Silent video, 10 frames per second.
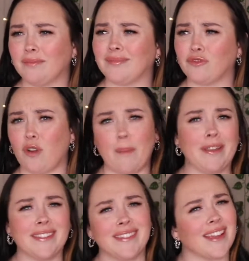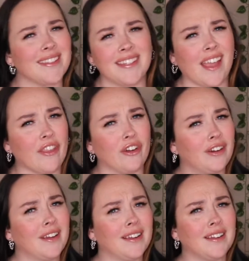rubbing sticks together
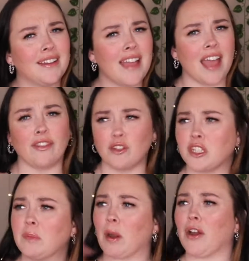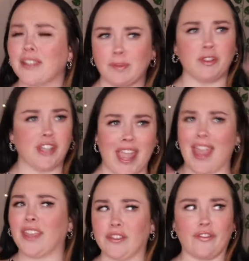and there's sparks, but you
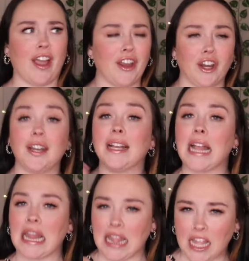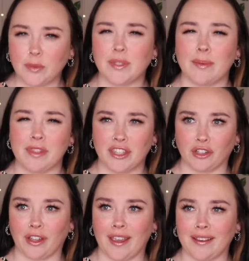can't get the fire. That's what some of these are
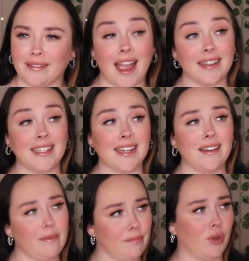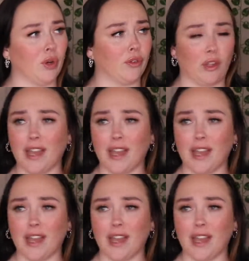like. Idea, beautiful.